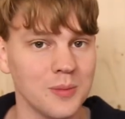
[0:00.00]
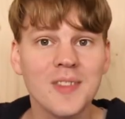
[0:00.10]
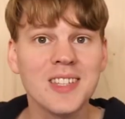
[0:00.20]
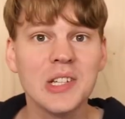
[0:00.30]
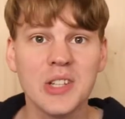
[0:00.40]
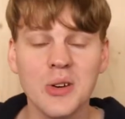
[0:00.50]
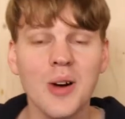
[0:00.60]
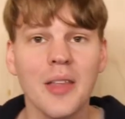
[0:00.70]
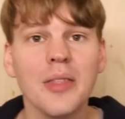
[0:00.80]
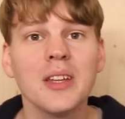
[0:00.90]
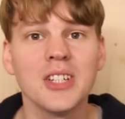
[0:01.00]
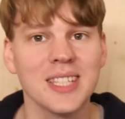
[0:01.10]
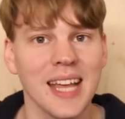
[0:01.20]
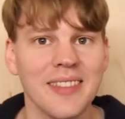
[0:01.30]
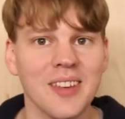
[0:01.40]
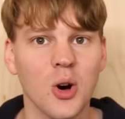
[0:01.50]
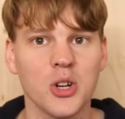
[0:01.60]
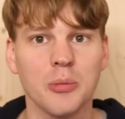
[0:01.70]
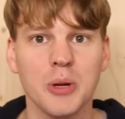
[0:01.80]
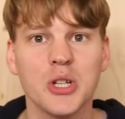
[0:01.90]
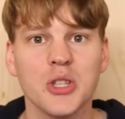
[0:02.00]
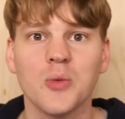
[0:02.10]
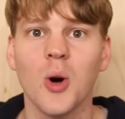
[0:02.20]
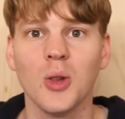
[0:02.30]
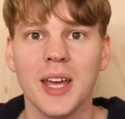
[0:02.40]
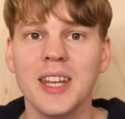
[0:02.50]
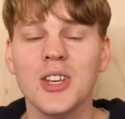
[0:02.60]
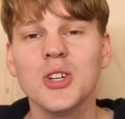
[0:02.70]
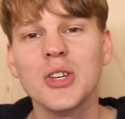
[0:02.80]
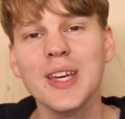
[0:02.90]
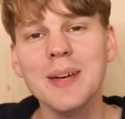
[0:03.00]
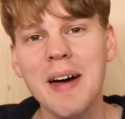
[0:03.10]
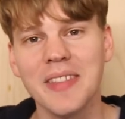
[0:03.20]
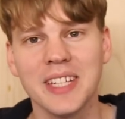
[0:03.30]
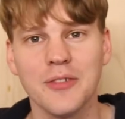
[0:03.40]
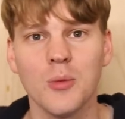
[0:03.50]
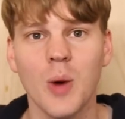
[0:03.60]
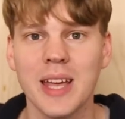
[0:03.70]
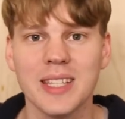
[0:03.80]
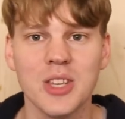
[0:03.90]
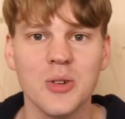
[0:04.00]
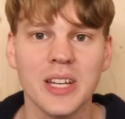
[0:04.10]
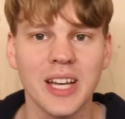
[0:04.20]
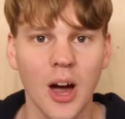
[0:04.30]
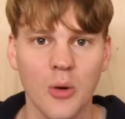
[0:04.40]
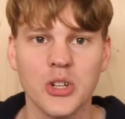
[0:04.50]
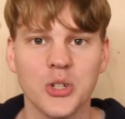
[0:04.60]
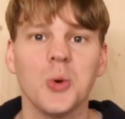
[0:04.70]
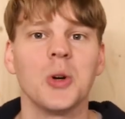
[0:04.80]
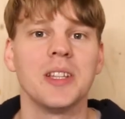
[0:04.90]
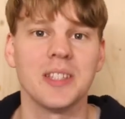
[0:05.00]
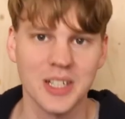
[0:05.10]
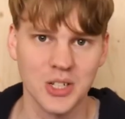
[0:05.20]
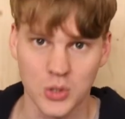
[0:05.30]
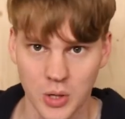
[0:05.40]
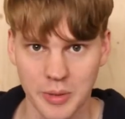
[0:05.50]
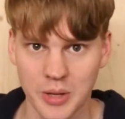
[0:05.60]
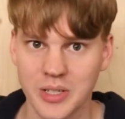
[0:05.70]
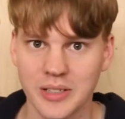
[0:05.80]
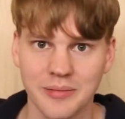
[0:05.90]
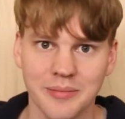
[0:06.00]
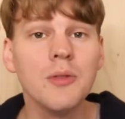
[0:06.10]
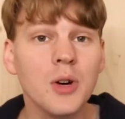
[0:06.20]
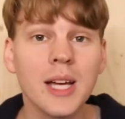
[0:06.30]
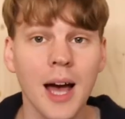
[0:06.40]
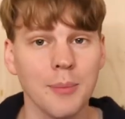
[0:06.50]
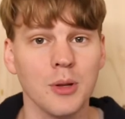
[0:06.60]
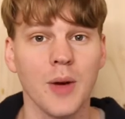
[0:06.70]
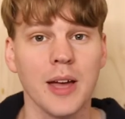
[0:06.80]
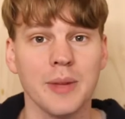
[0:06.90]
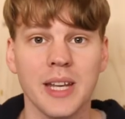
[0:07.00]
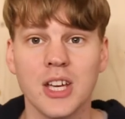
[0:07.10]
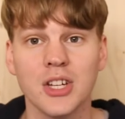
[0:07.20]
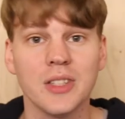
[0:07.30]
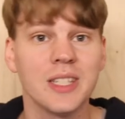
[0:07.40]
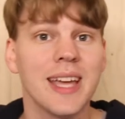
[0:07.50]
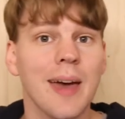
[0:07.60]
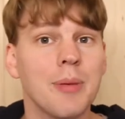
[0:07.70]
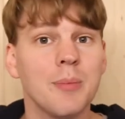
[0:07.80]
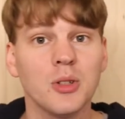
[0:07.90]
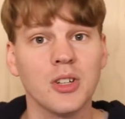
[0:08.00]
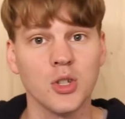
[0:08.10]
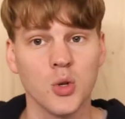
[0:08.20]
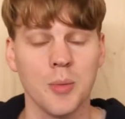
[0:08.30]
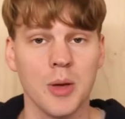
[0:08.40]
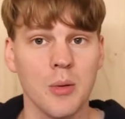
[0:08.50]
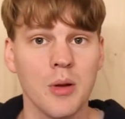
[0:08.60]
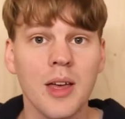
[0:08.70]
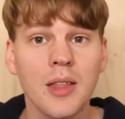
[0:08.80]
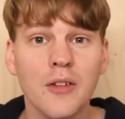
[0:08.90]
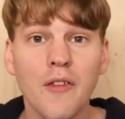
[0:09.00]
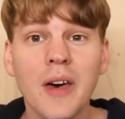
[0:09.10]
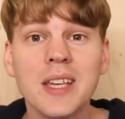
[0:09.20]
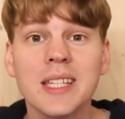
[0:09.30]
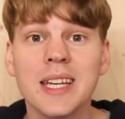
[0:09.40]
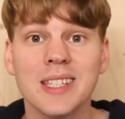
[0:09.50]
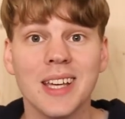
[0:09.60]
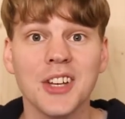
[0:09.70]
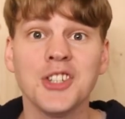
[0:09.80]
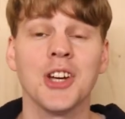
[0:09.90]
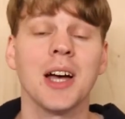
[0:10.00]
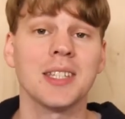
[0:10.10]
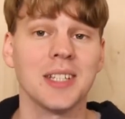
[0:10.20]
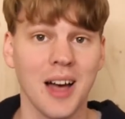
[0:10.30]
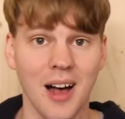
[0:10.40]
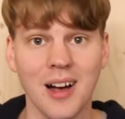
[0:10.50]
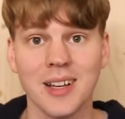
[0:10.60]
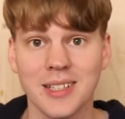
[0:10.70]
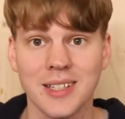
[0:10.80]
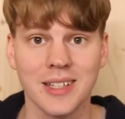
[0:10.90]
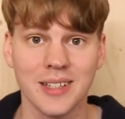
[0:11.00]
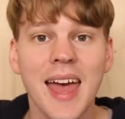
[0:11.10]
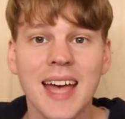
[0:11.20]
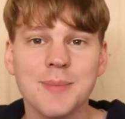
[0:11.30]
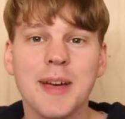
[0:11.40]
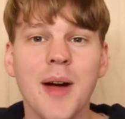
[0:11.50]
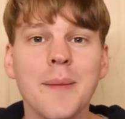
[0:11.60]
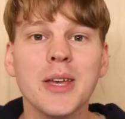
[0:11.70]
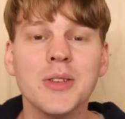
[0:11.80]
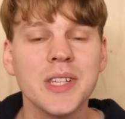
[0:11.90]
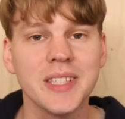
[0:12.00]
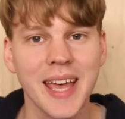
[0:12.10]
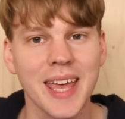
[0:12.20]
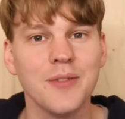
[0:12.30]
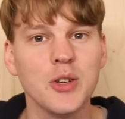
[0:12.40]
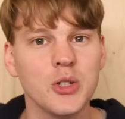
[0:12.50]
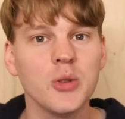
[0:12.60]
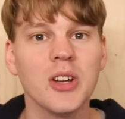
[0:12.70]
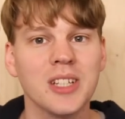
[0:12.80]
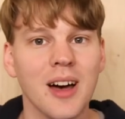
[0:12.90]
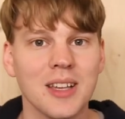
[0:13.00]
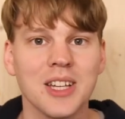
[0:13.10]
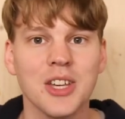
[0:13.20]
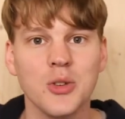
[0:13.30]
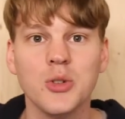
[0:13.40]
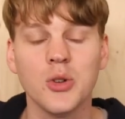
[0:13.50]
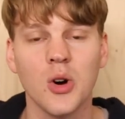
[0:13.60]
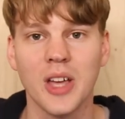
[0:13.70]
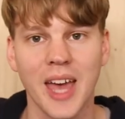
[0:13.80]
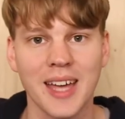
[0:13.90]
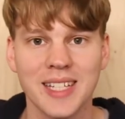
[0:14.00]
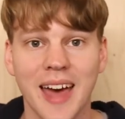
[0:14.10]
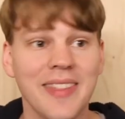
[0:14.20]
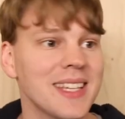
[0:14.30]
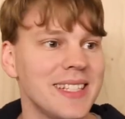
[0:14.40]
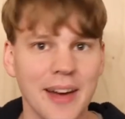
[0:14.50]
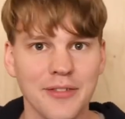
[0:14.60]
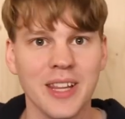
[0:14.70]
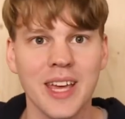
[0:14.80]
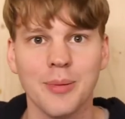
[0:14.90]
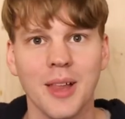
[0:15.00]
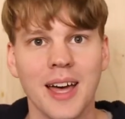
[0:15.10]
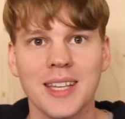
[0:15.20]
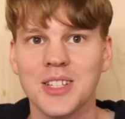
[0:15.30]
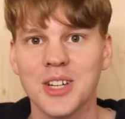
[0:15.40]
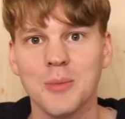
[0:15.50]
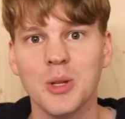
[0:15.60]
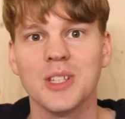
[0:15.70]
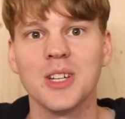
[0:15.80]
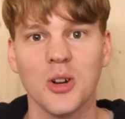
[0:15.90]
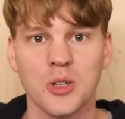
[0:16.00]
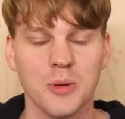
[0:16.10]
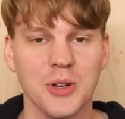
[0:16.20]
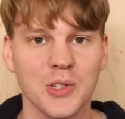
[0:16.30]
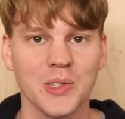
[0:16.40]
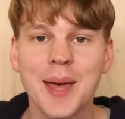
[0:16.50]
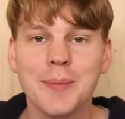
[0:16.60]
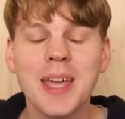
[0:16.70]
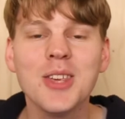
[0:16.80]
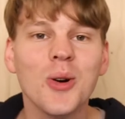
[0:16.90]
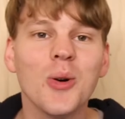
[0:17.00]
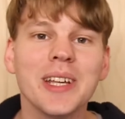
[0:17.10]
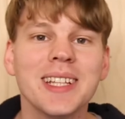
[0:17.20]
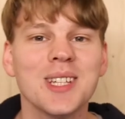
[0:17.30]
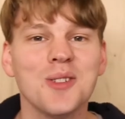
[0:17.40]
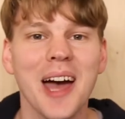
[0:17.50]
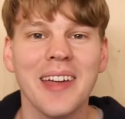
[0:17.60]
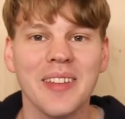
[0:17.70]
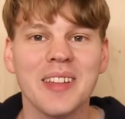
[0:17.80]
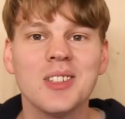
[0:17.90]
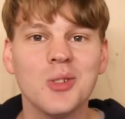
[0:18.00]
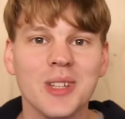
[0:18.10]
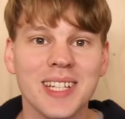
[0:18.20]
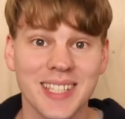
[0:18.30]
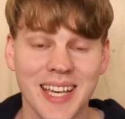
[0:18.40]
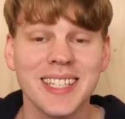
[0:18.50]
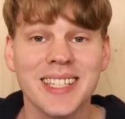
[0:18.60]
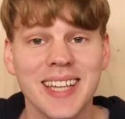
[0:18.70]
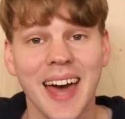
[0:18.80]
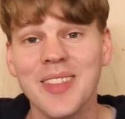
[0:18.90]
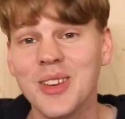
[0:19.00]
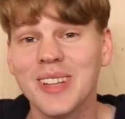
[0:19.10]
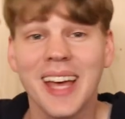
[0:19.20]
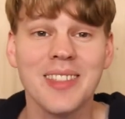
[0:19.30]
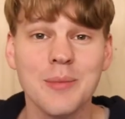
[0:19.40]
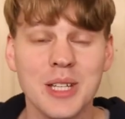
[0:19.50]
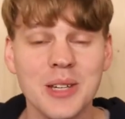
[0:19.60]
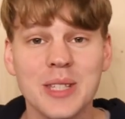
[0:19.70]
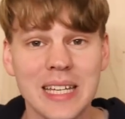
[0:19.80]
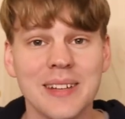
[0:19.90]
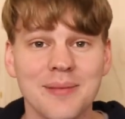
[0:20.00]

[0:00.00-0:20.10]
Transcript: Once you do, other than just letting the contributions roll in, you should think about the different ways that you can encourage your audience to contribute. So we've got a couple of recommendations to get people to contribute. The first is just ask. As my grandma used to say, if you do not ask, you do not get, and this definitely applies to community contributions. Make your audience aware that this tool exists and that you'd like them to use it.